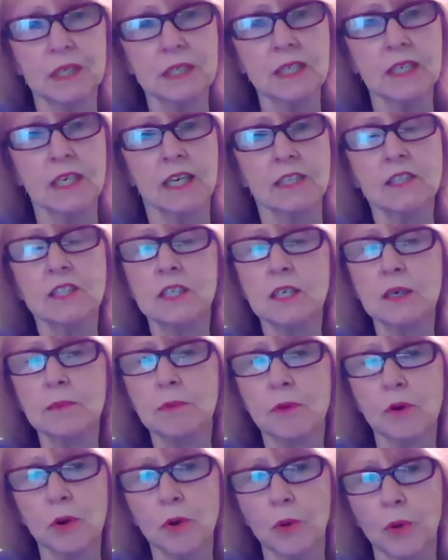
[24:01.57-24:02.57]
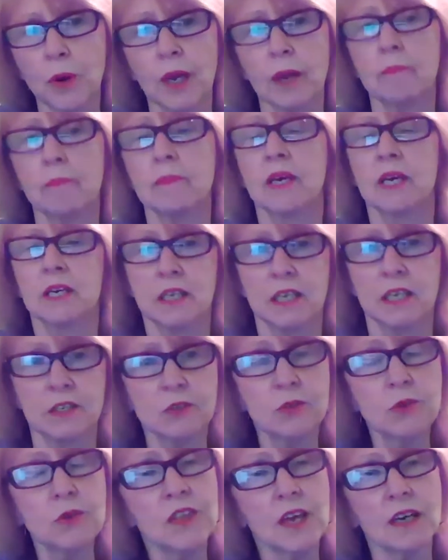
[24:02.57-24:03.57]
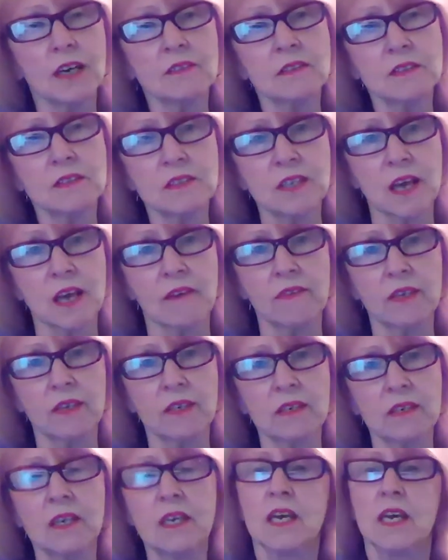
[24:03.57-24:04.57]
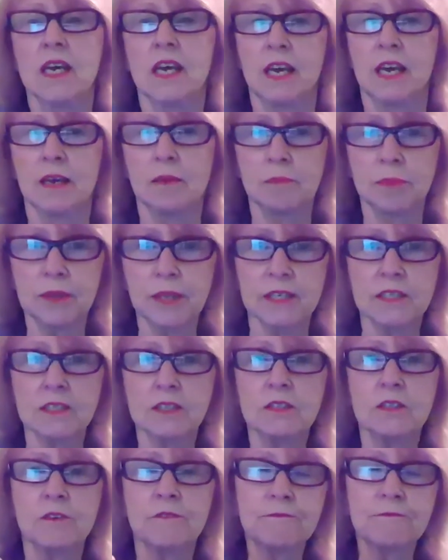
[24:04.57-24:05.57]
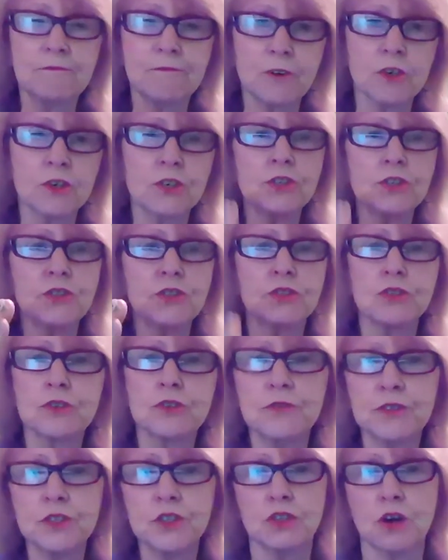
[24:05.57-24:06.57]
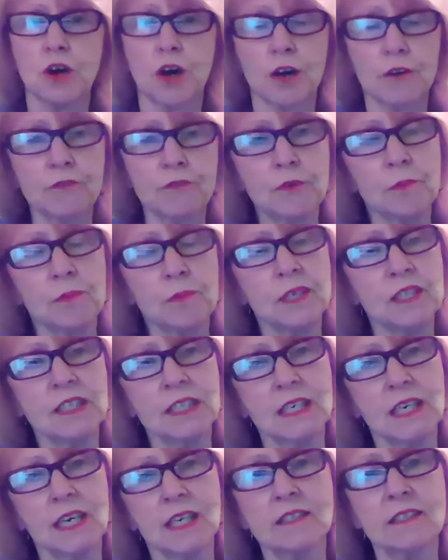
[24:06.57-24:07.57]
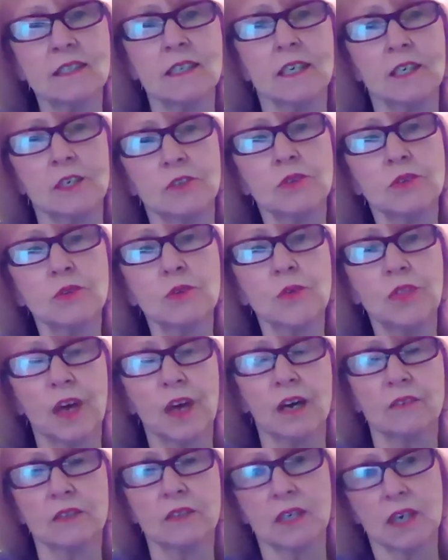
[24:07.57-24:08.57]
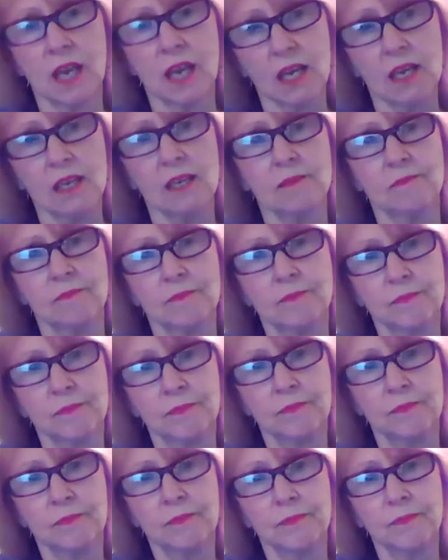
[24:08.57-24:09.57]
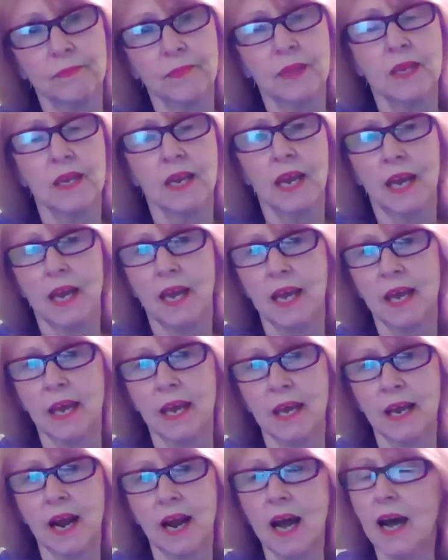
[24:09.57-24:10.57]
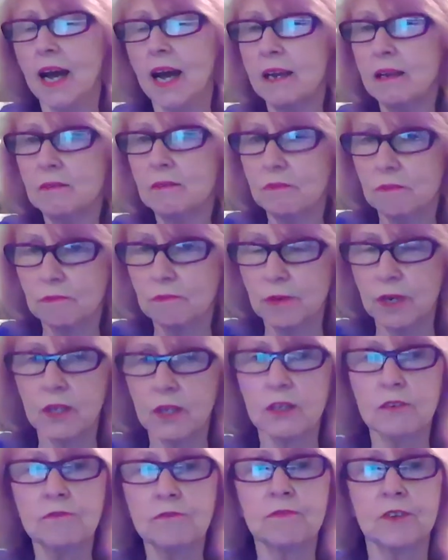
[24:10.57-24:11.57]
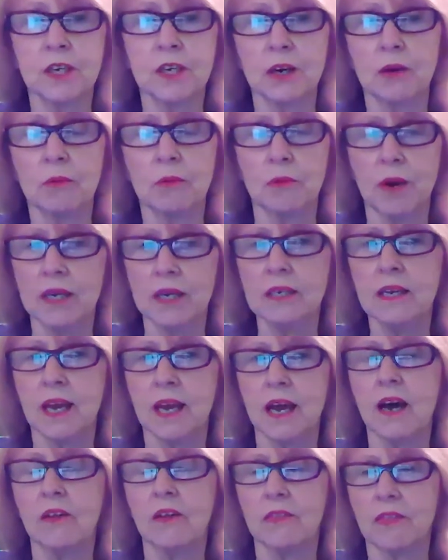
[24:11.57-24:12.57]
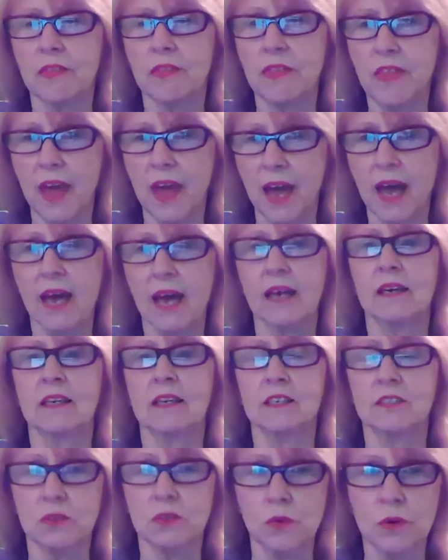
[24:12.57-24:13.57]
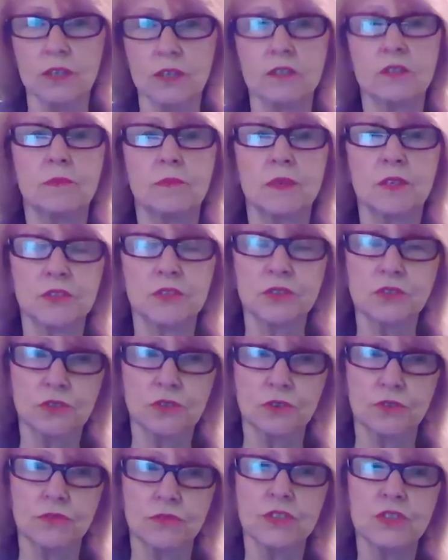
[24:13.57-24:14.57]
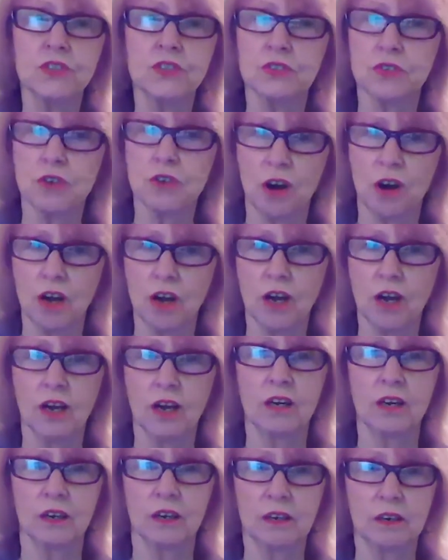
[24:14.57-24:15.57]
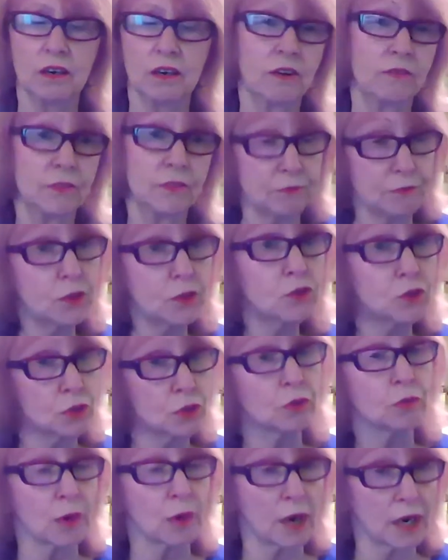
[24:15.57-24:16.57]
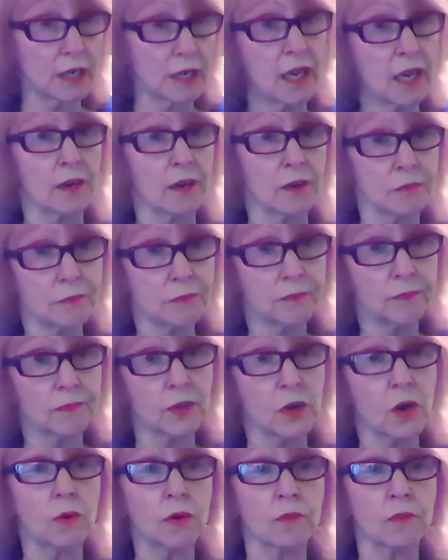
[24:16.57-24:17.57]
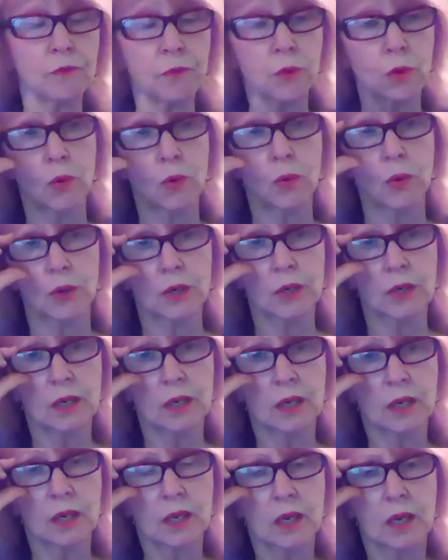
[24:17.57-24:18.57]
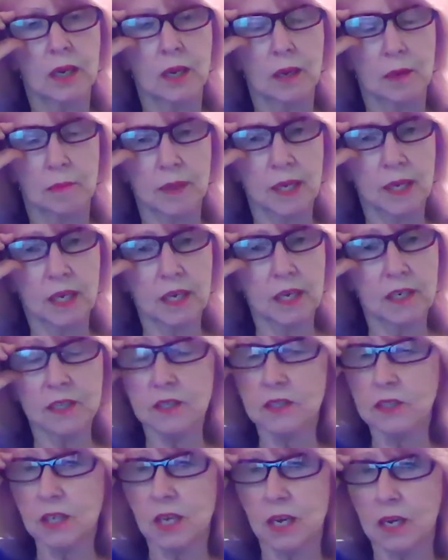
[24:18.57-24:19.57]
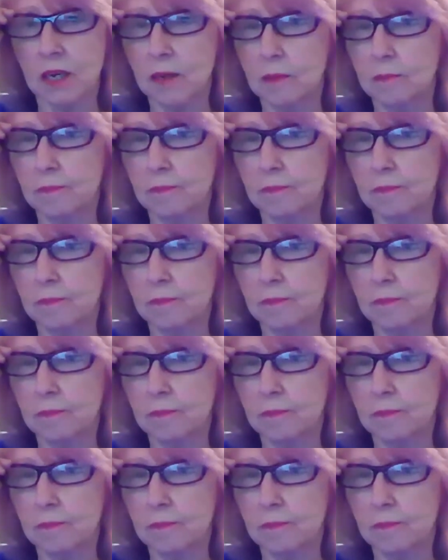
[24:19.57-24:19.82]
PTSD program in 2007 and placed the first service dog for PTSD in 2008. And I really feel right now that is going to be the service dog of the future right now, going forward. Yeah. Because